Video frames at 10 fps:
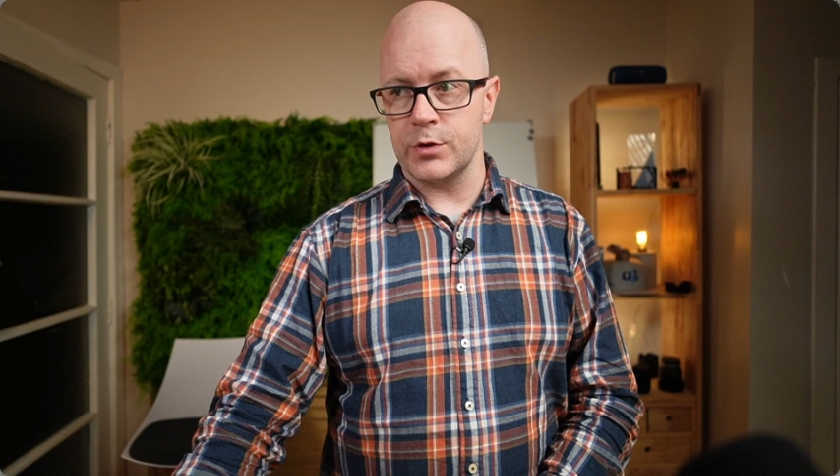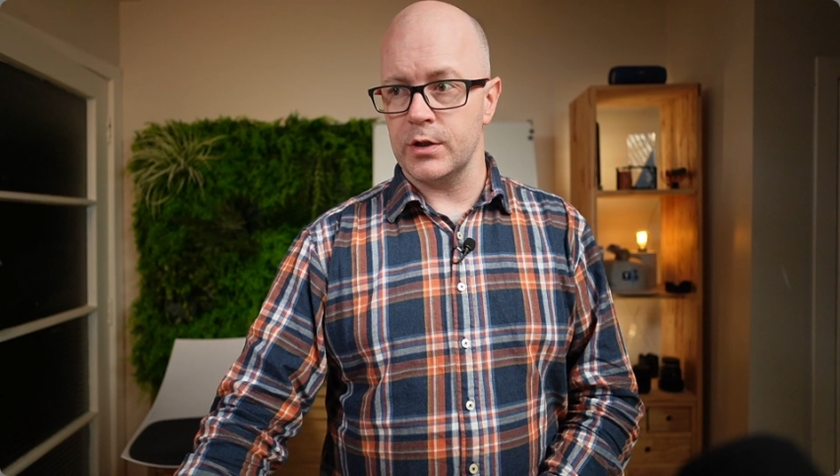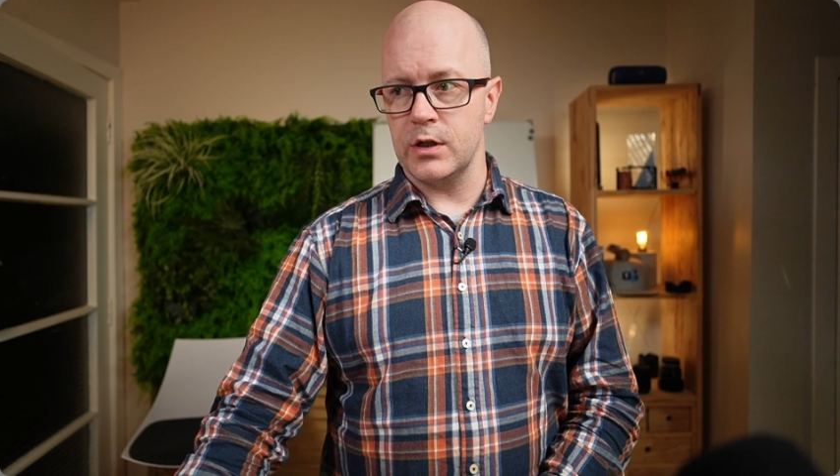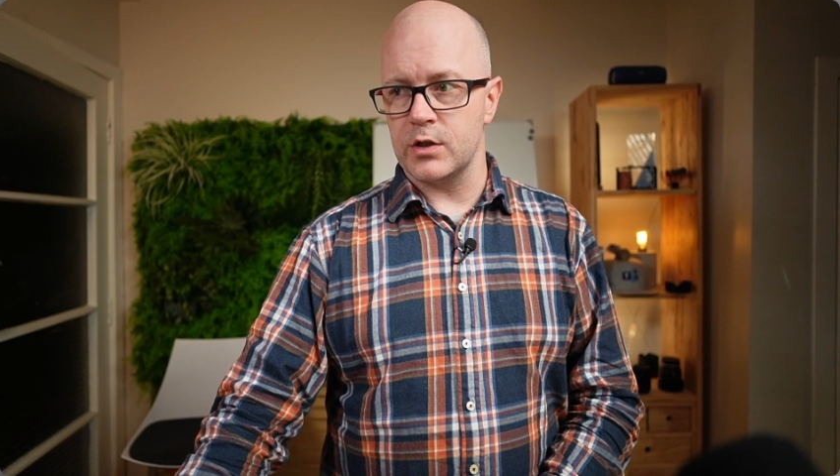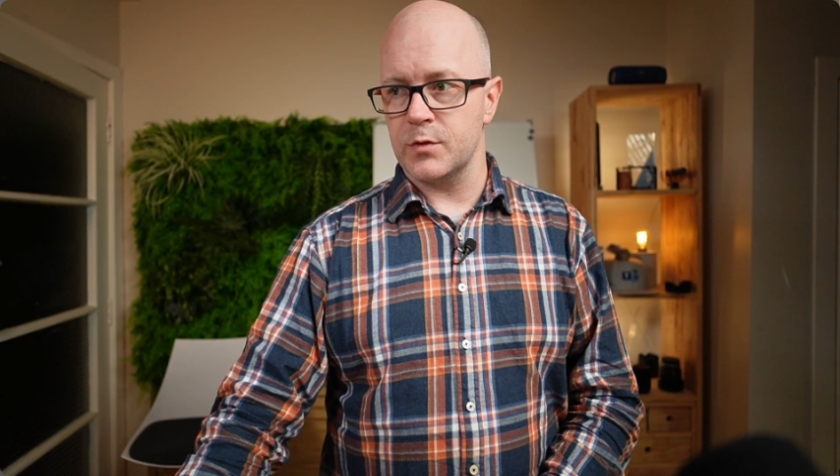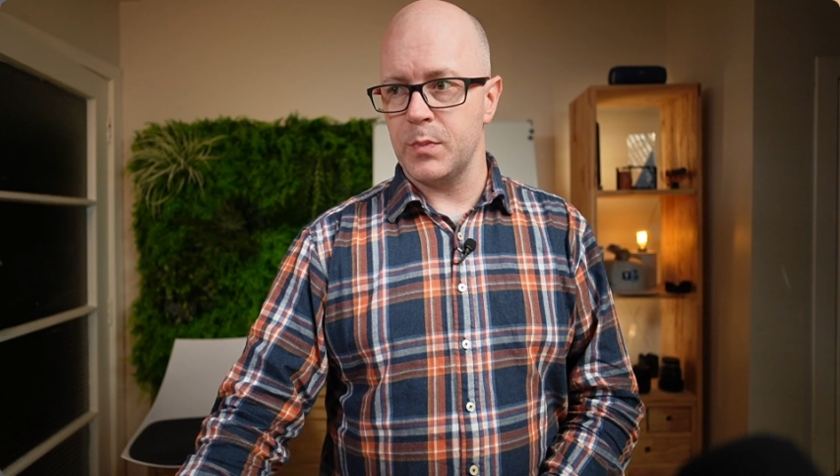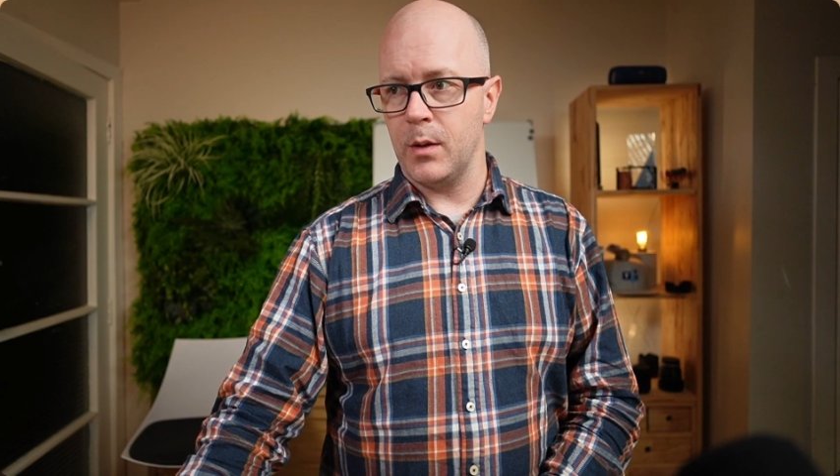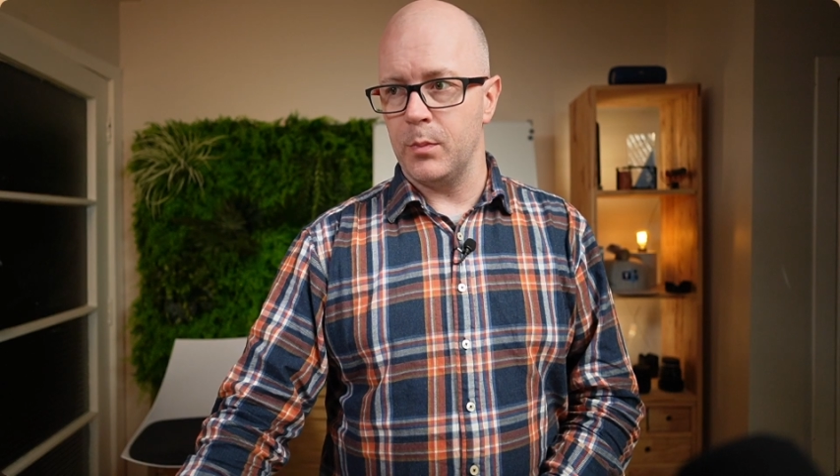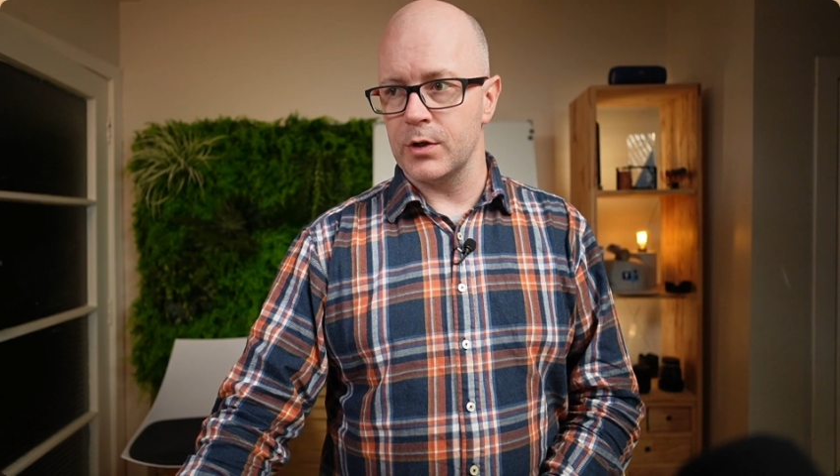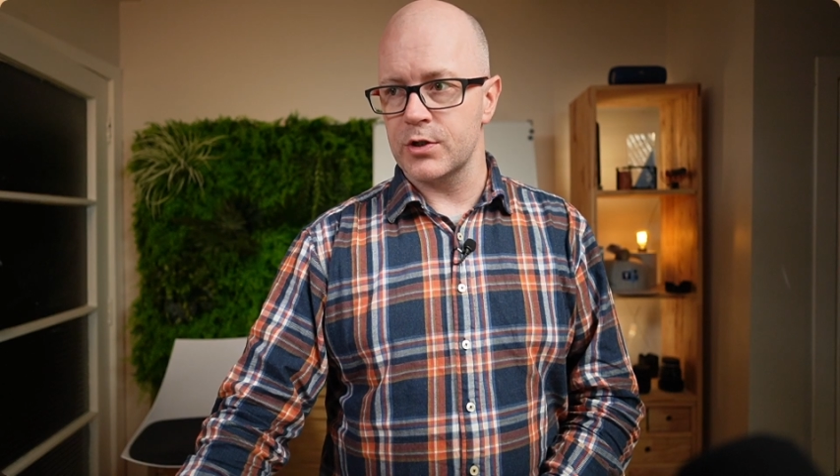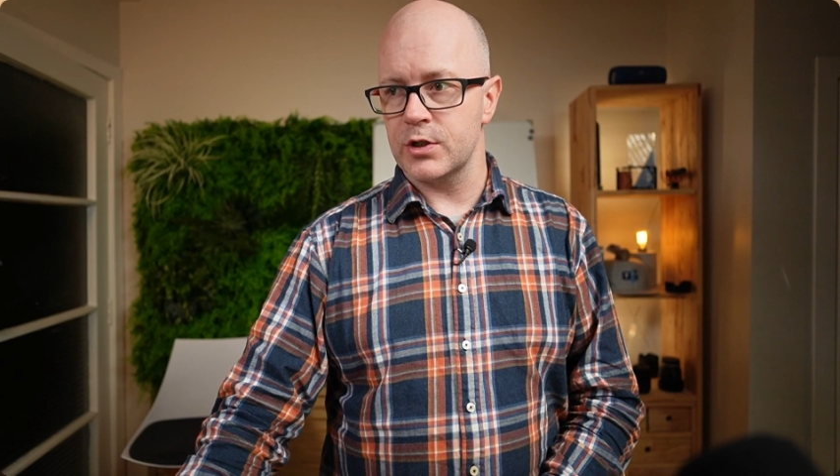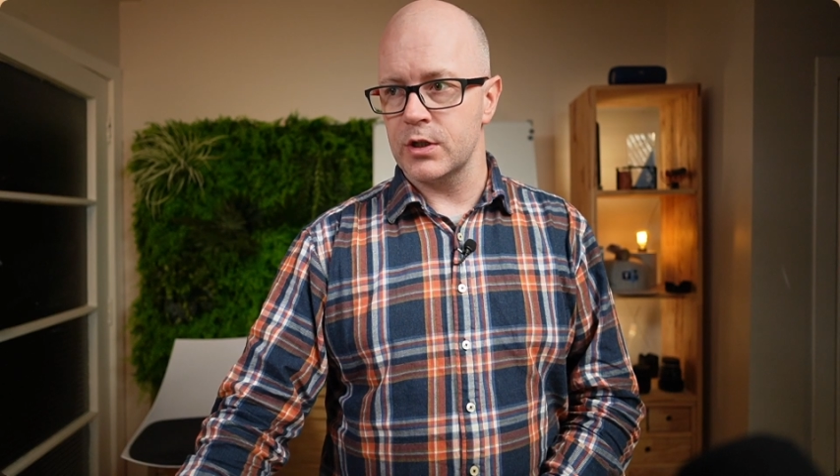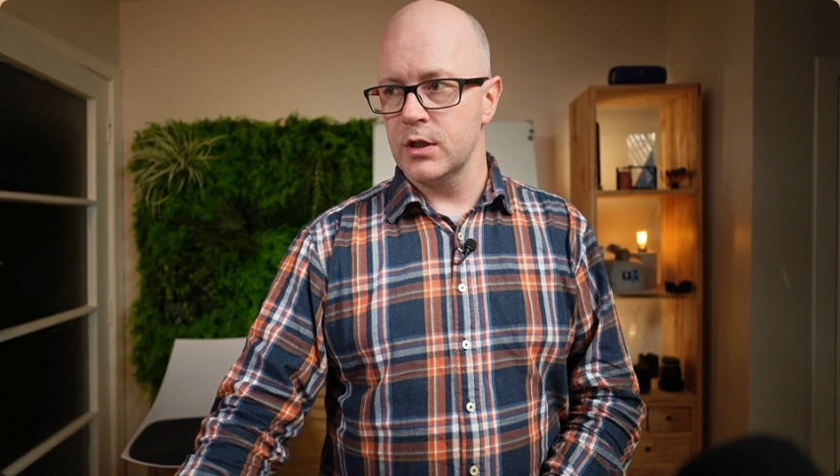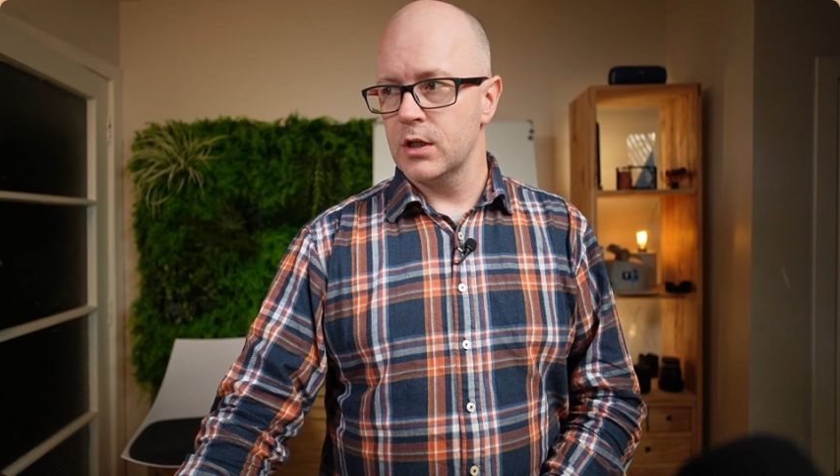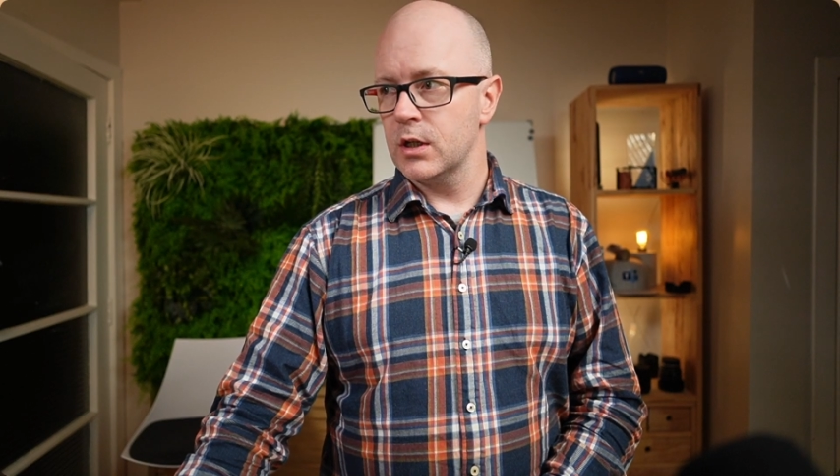it was only just published